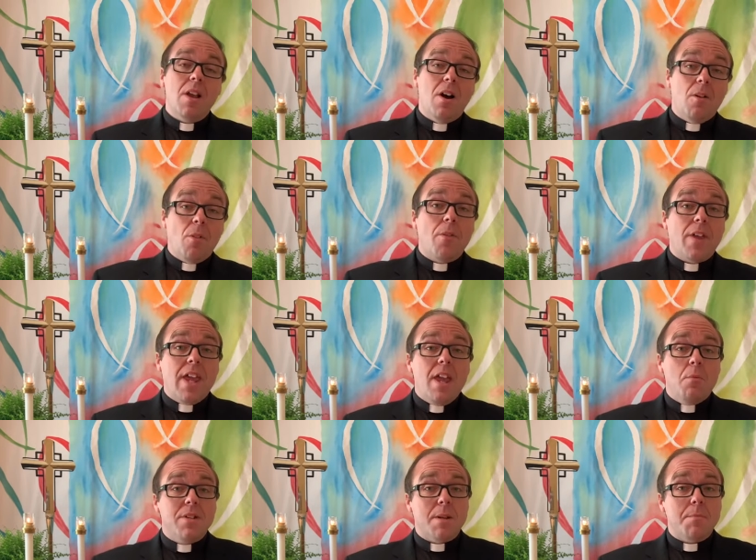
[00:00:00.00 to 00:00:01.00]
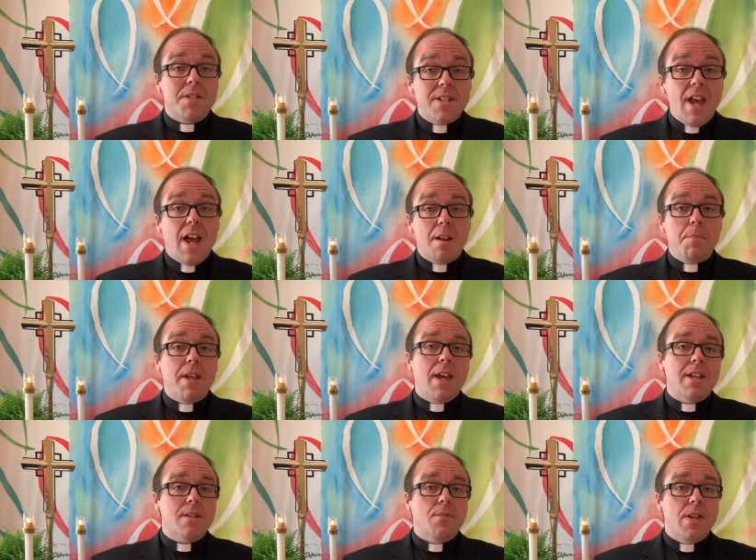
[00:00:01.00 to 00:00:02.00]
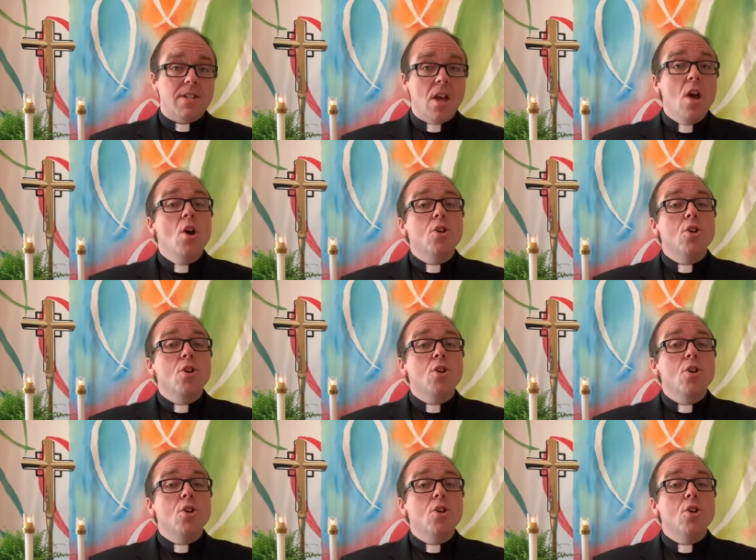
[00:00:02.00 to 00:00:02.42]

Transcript: Although the king was upset because of his